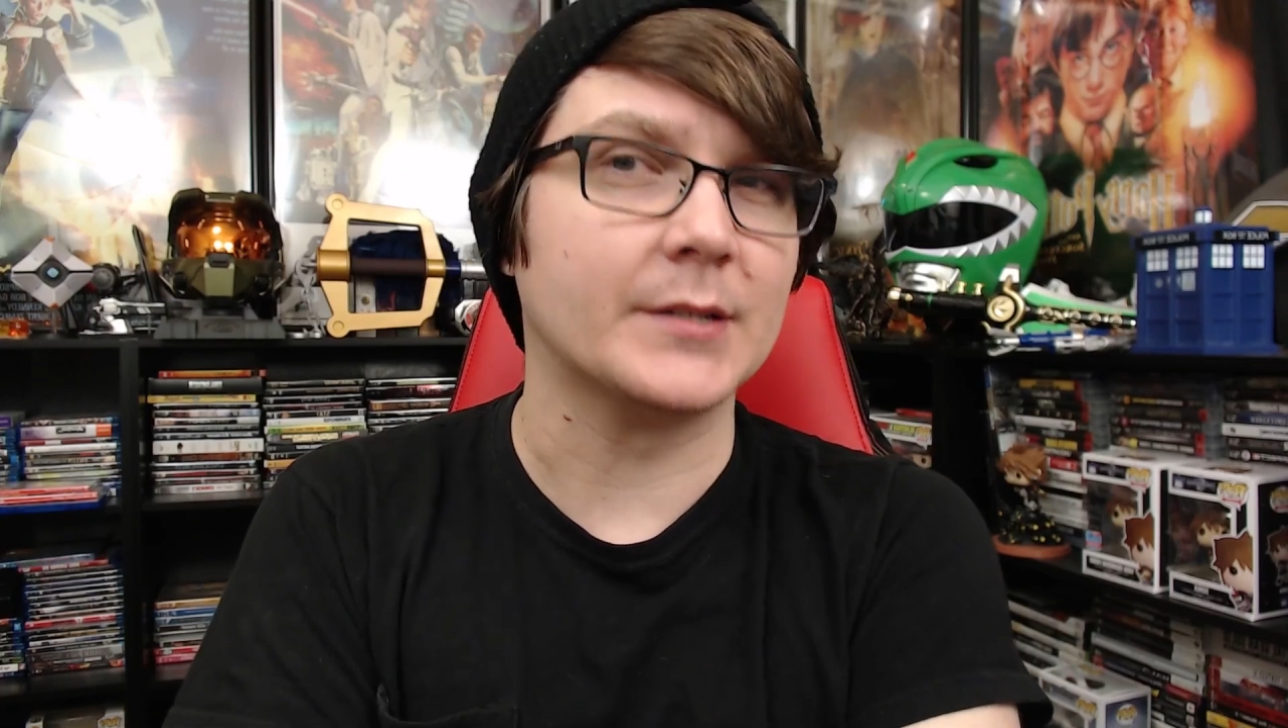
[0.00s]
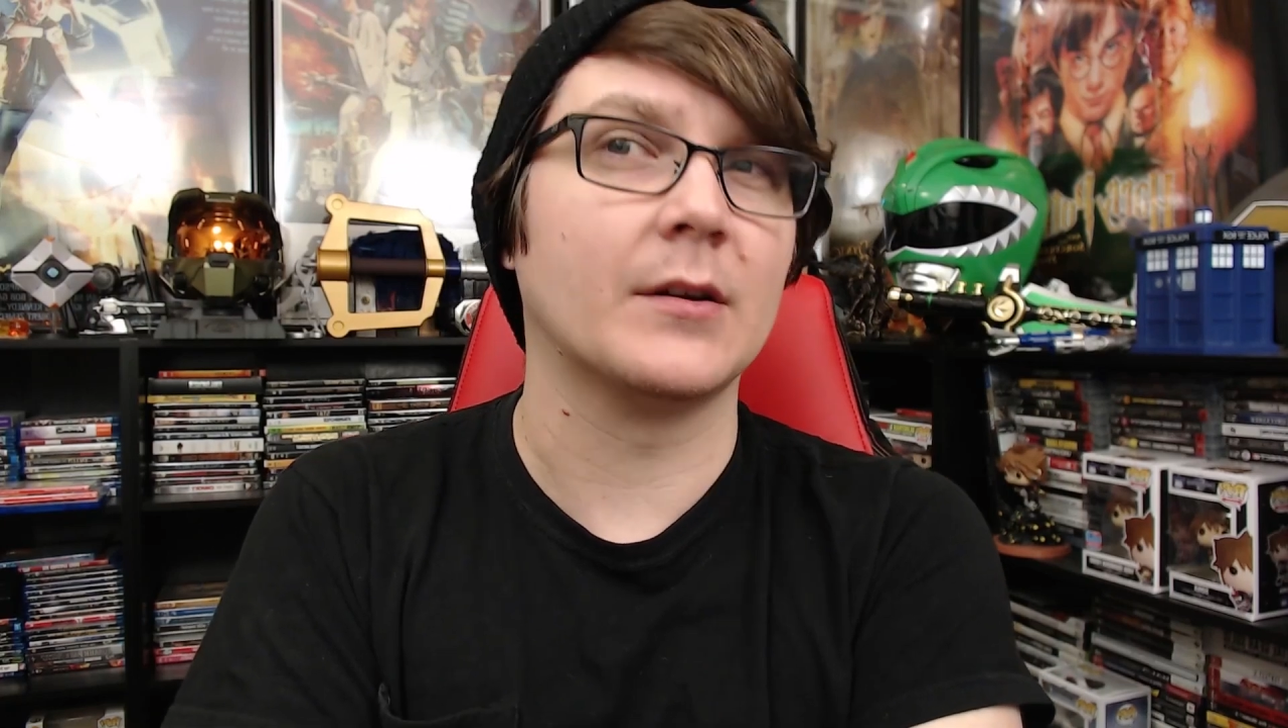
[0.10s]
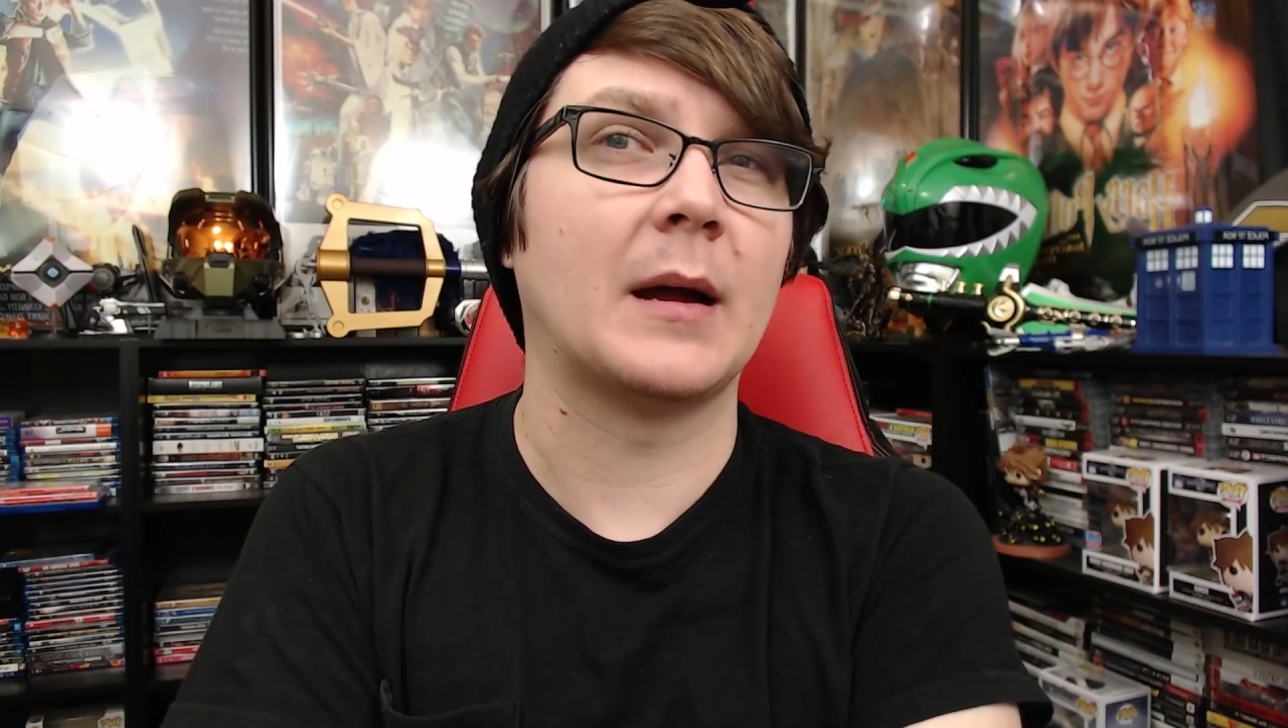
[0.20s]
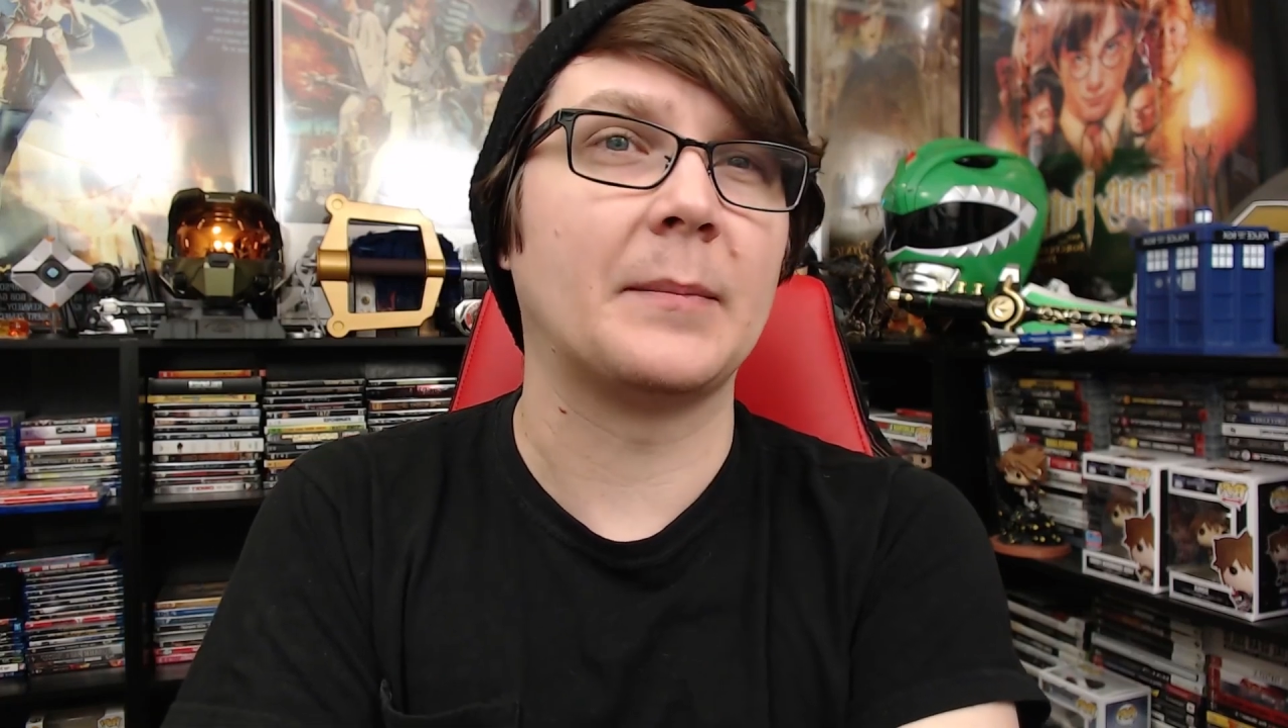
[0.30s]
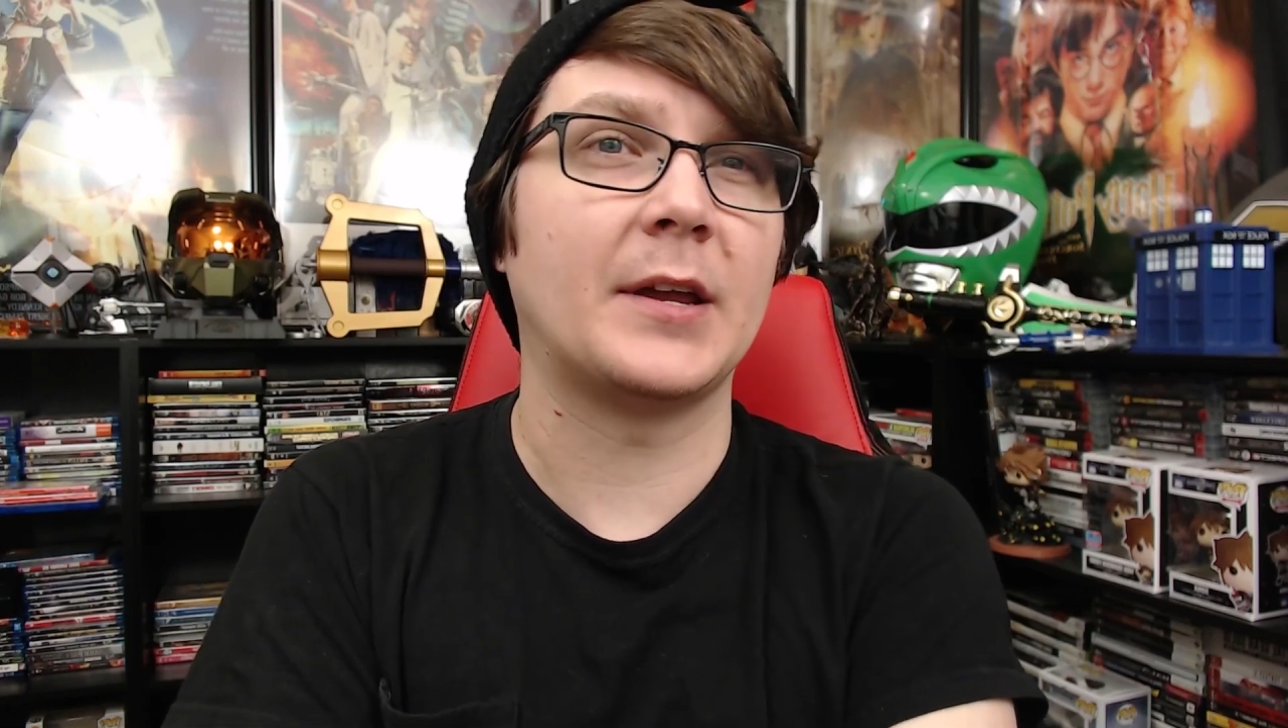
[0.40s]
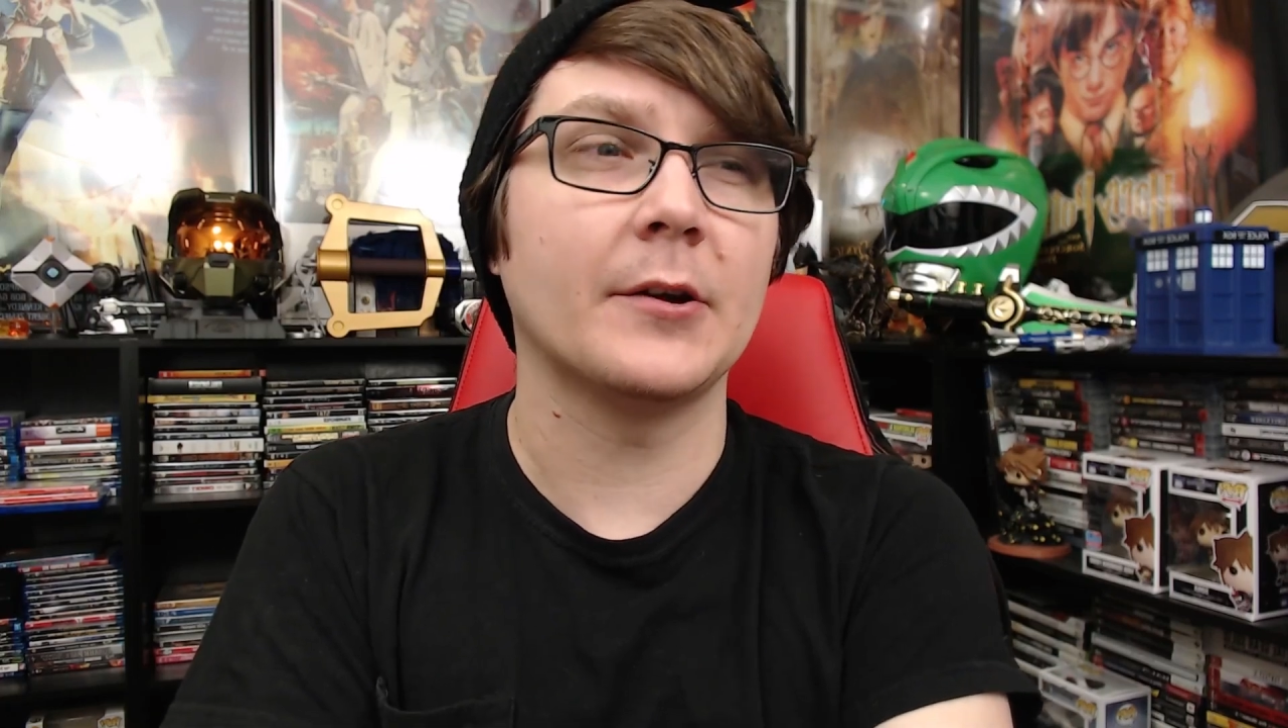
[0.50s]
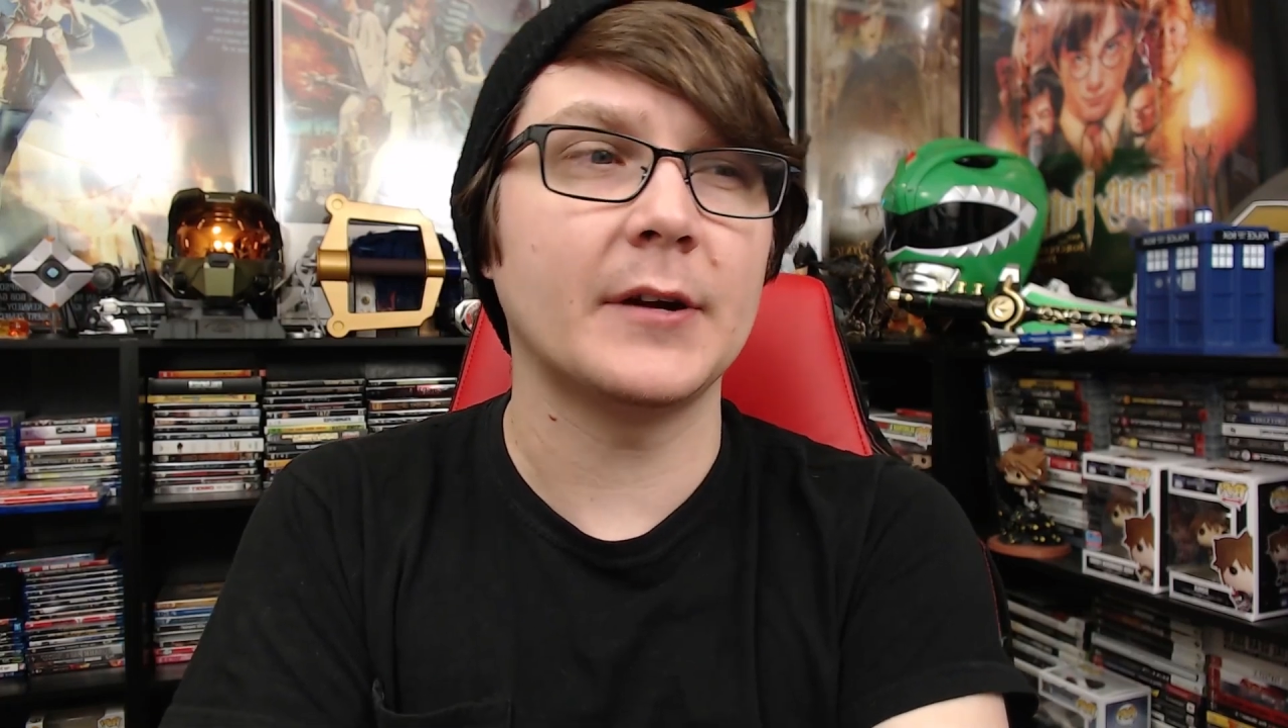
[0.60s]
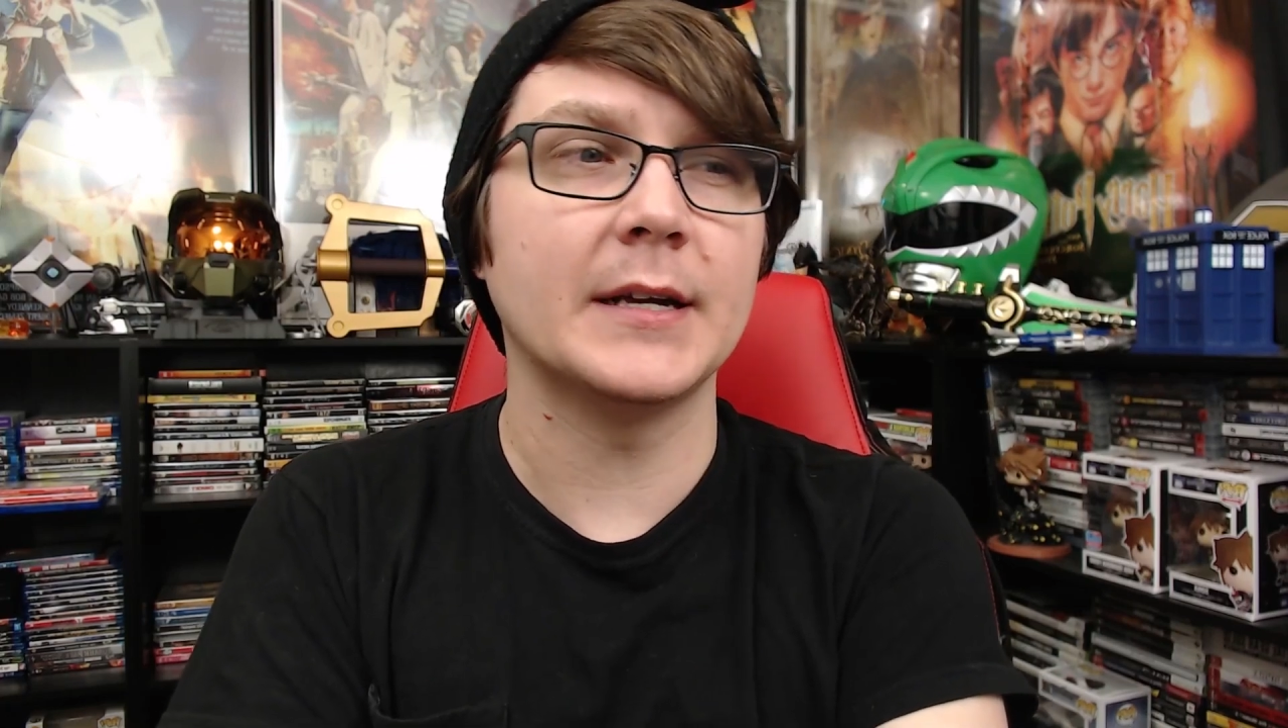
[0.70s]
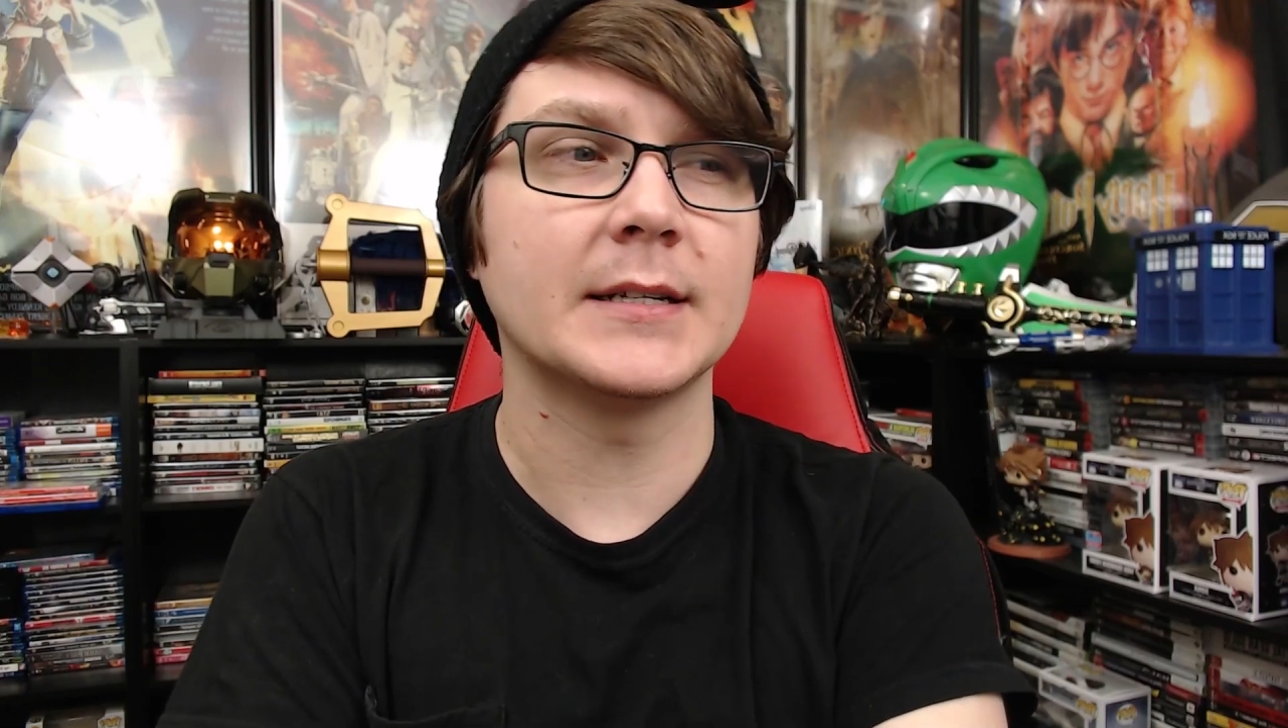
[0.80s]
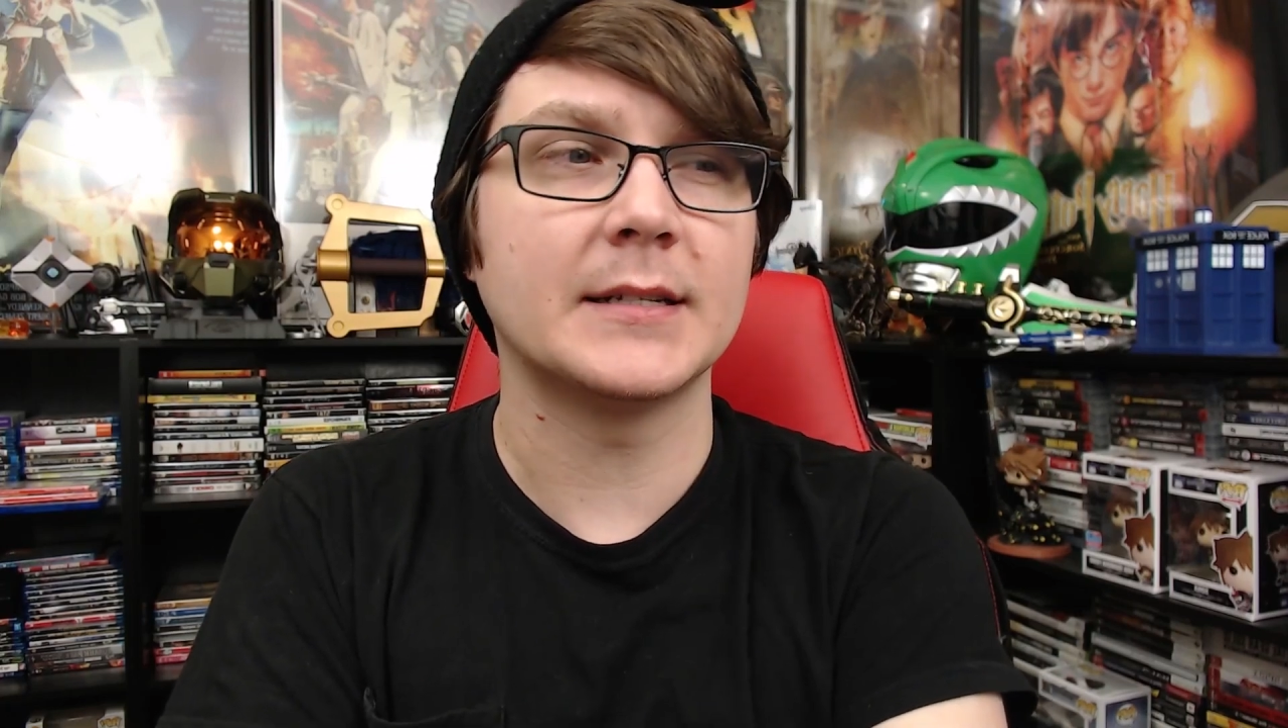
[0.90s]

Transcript: So I'm curious